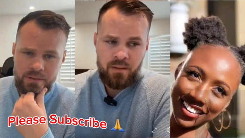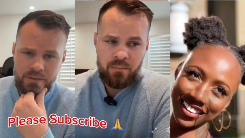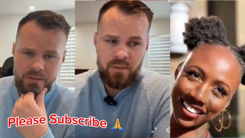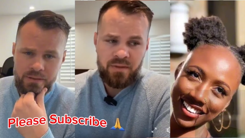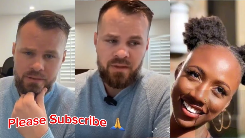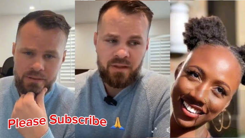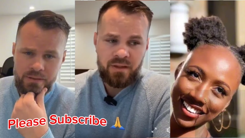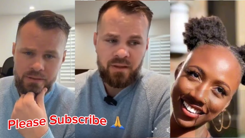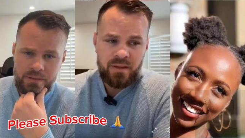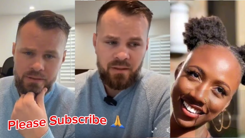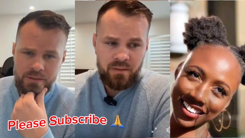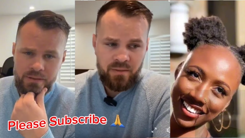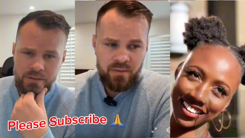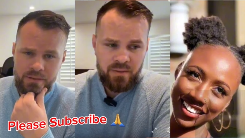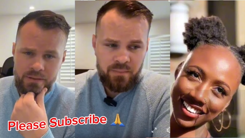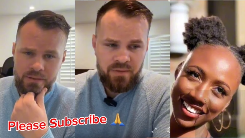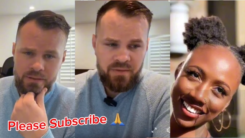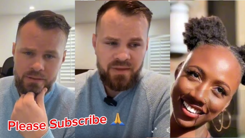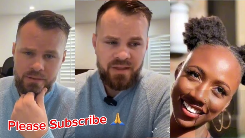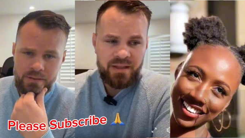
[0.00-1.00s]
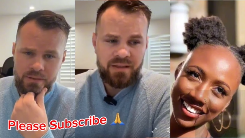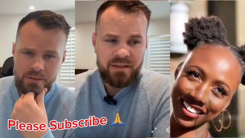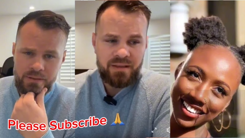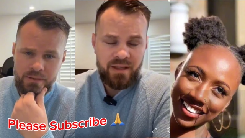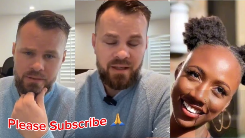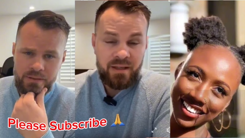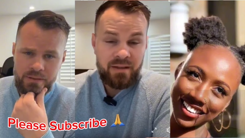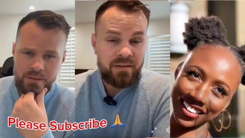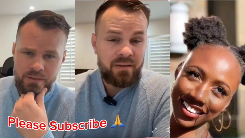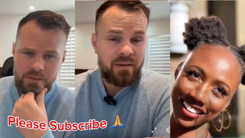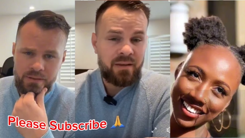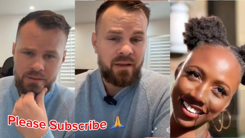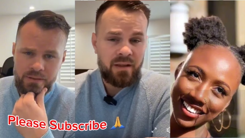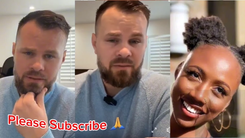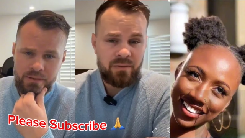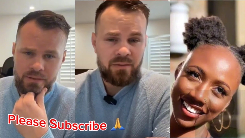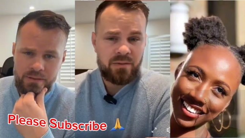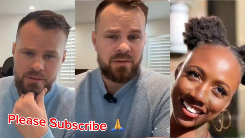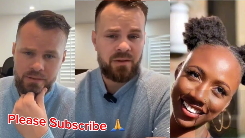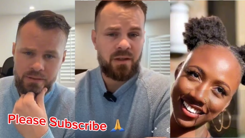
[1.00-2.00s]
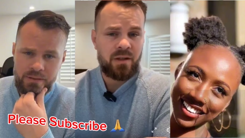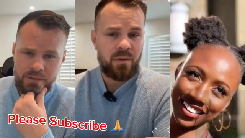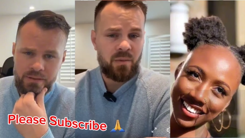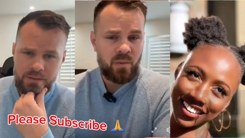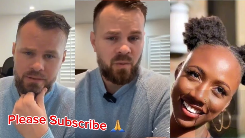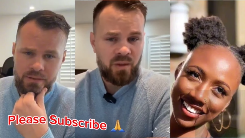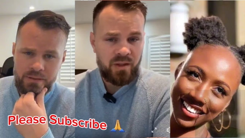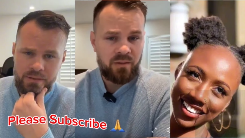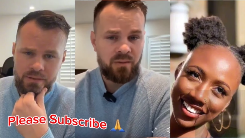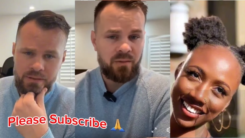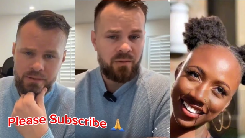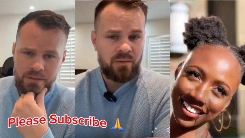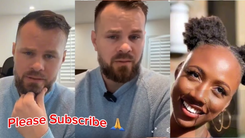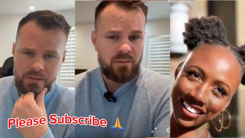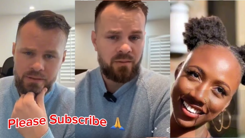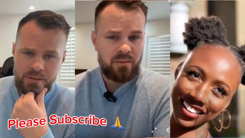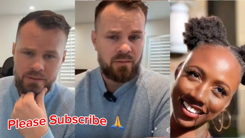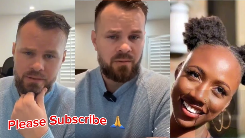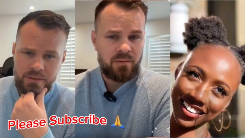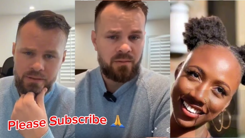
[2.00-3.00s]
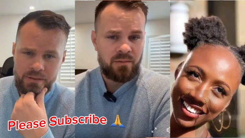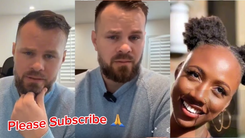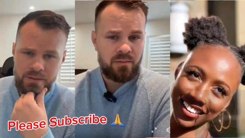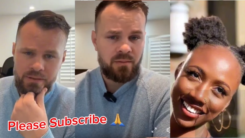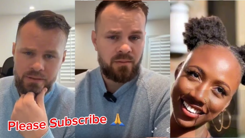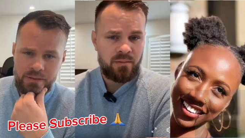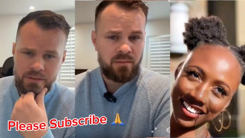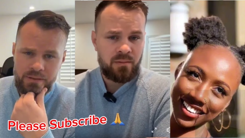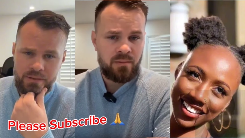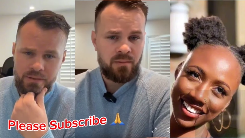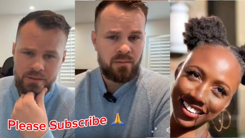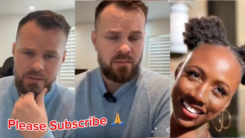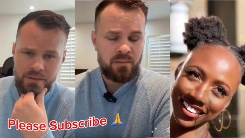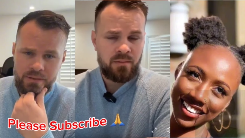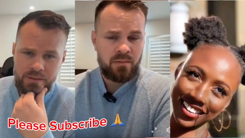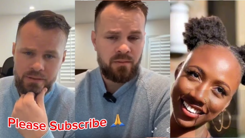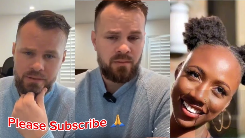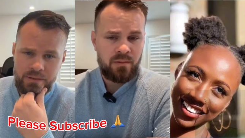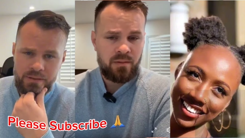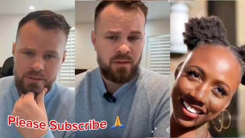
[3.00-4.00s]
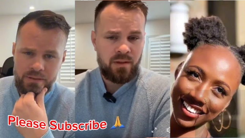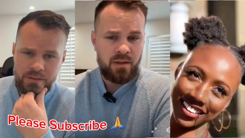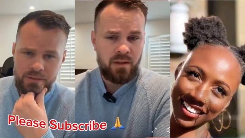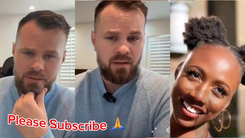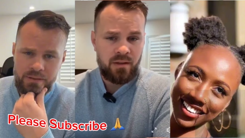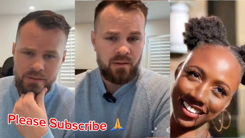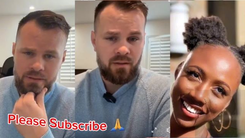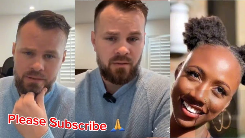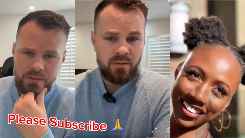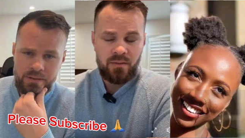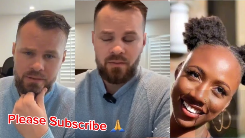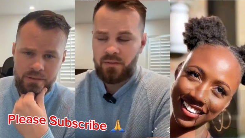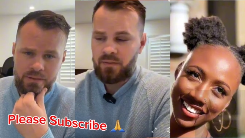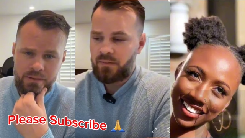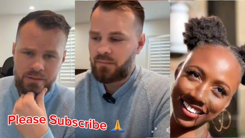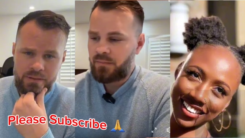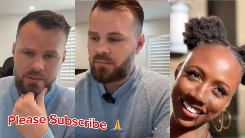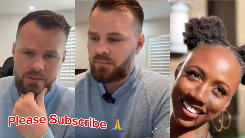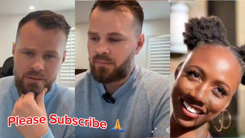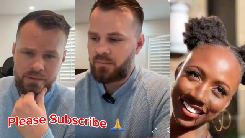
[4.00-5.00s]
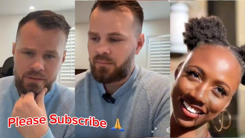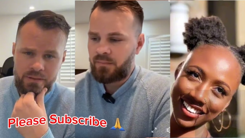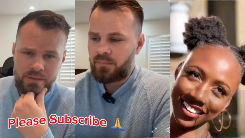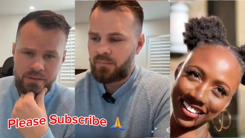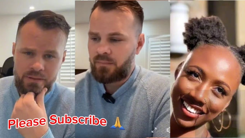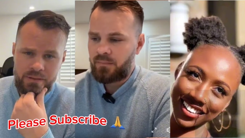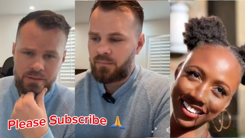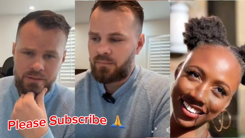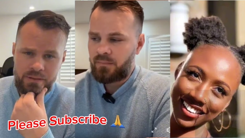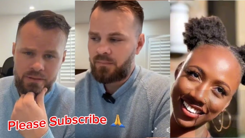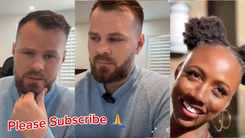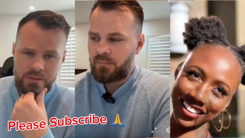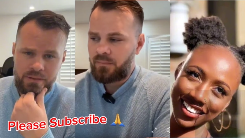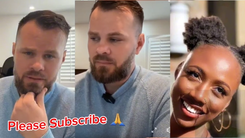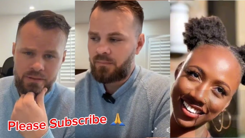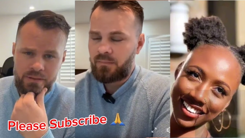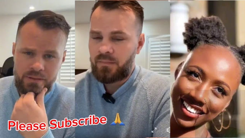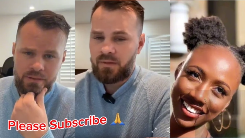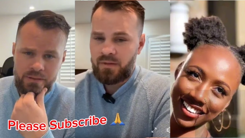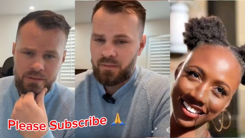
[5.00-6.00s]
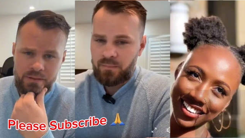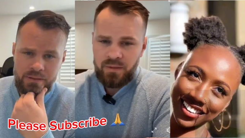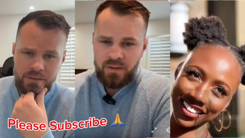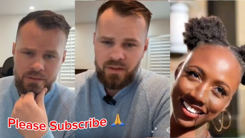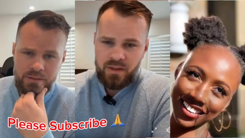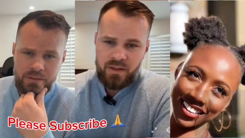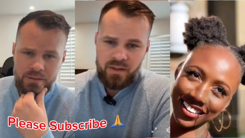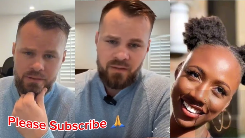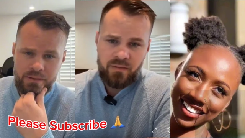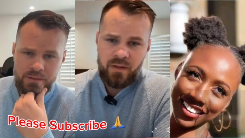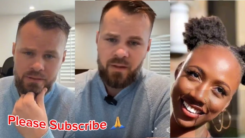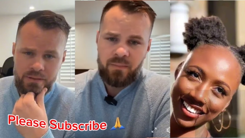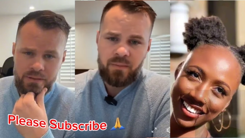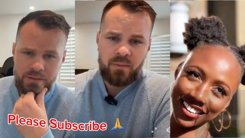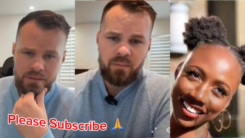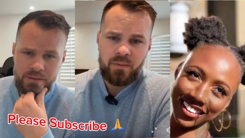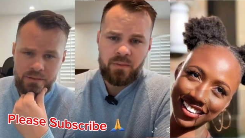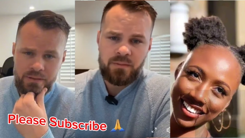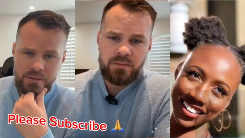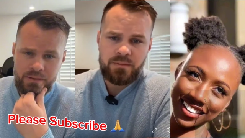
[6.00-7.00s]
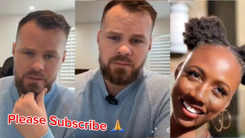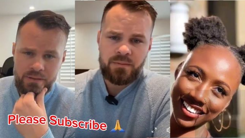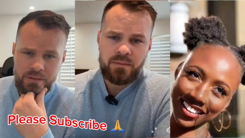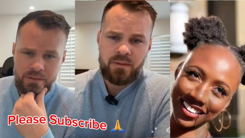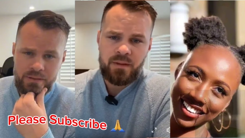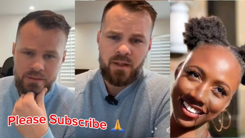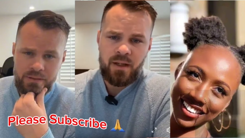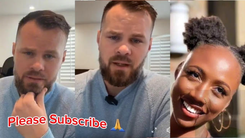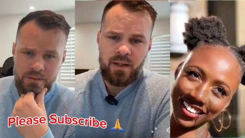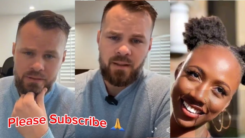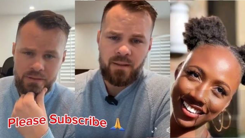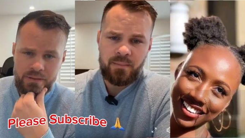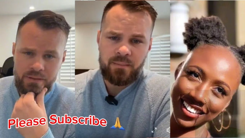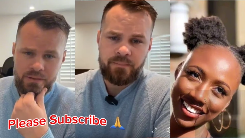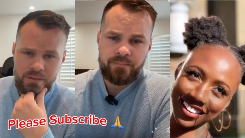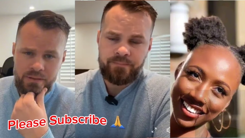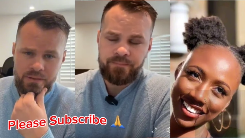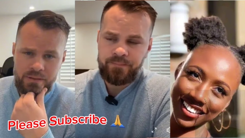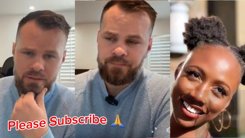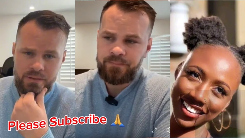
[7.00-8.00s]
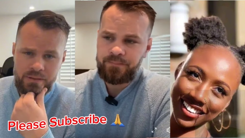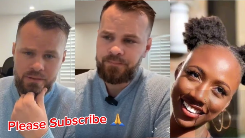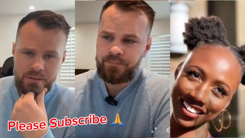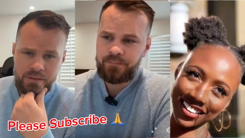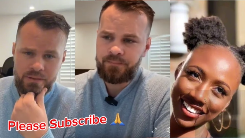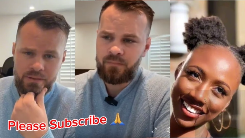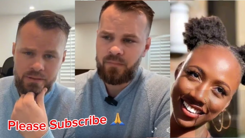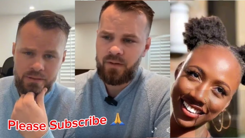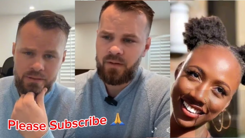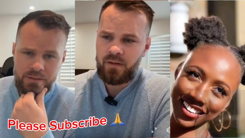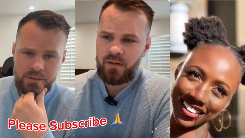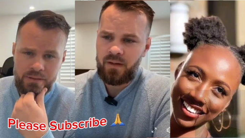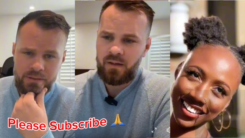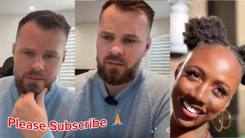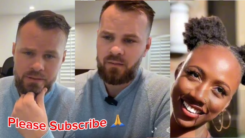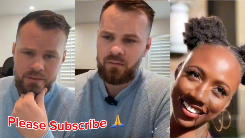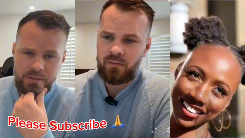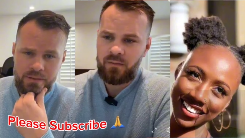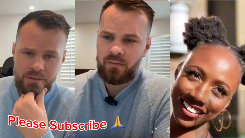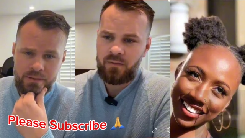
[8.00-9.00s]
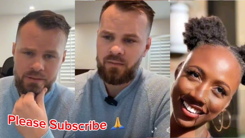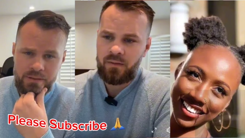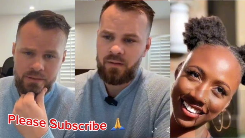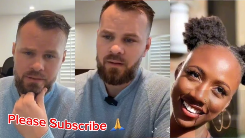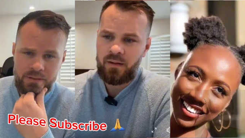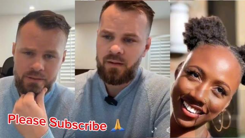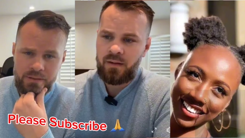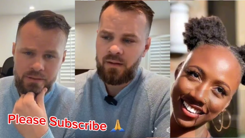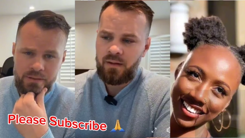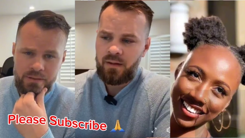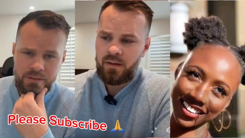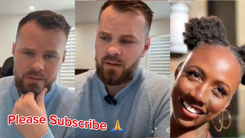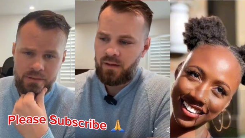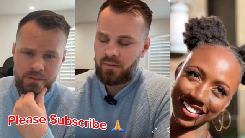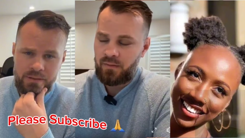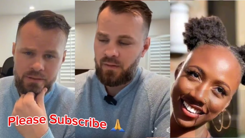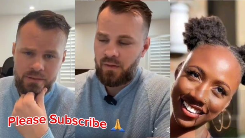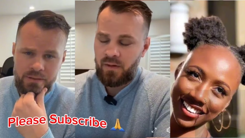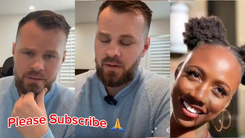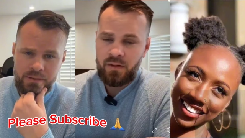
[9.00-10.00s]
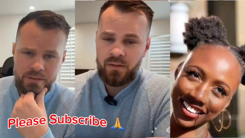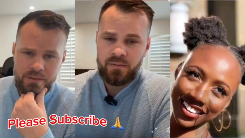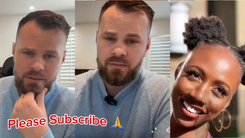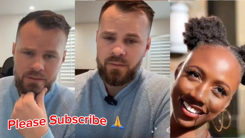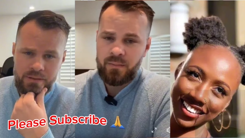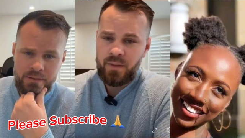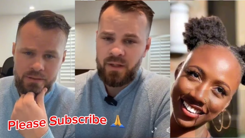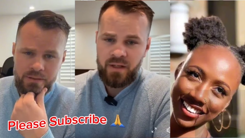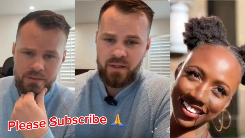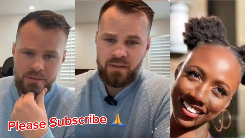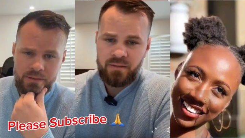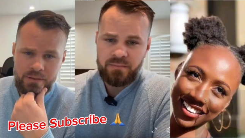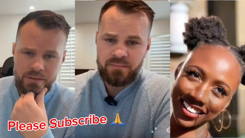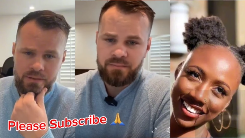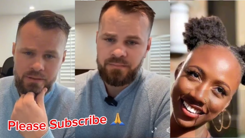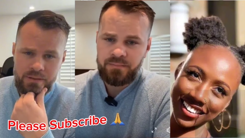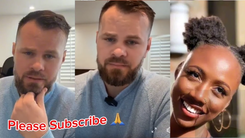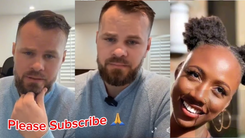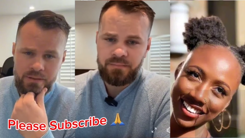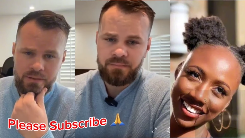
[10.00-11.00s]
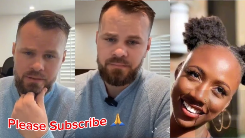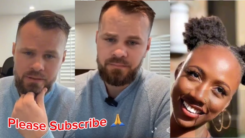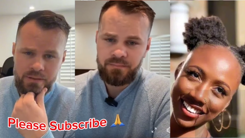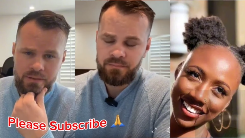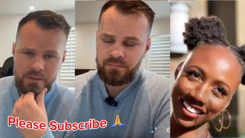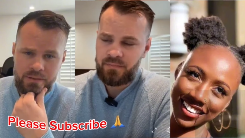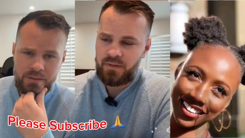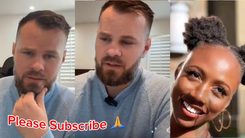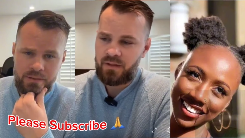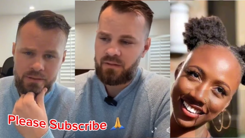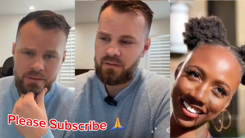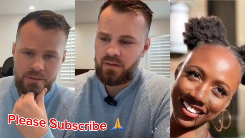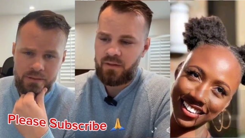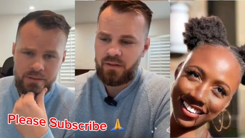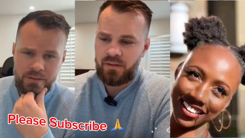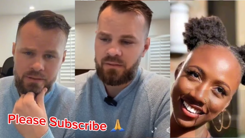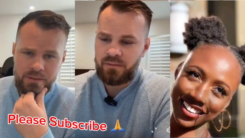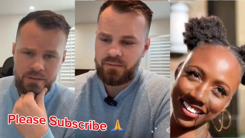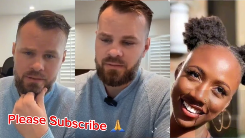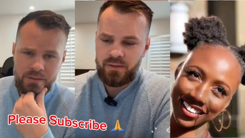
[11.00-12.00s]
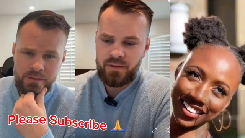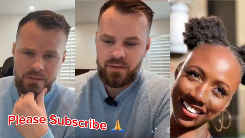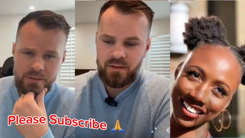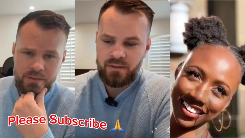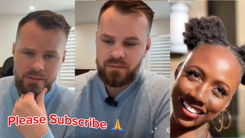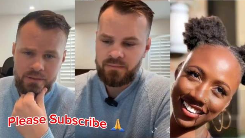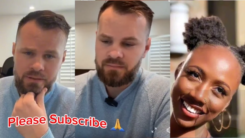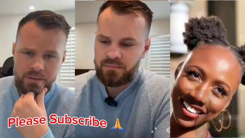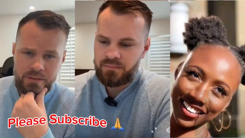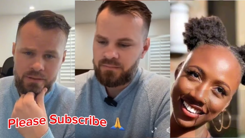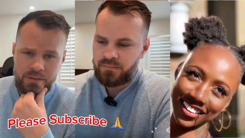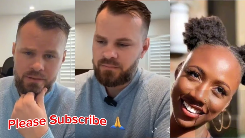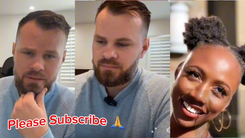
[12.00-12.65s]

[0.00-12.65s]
Speaker 1: But the, but the lengths and levels that it went is simply unacceptable. Um, it's it's all for money. It's all for